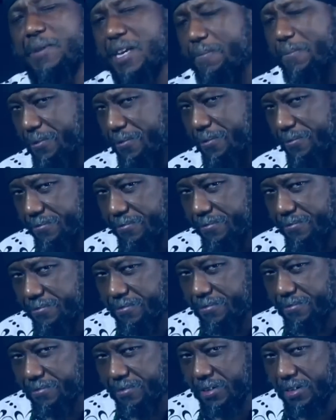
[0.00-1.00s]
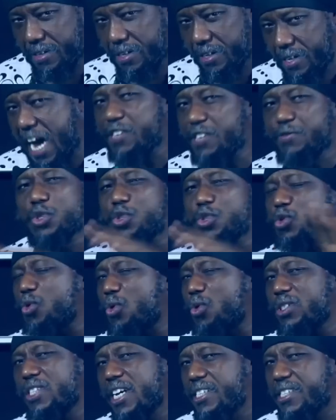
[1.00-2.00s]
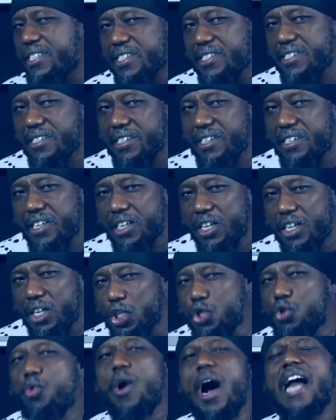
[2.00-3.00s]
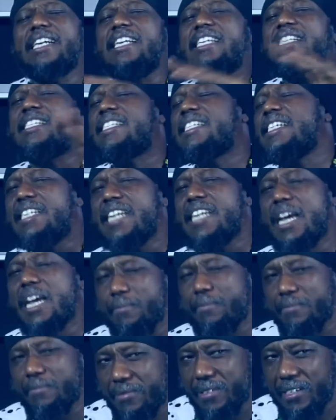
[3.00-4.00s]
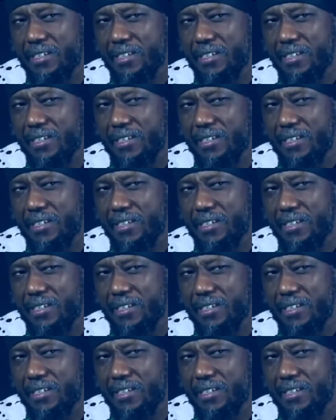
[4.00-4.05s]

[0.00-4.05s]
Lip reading: people. As for soldiers, you hardly see them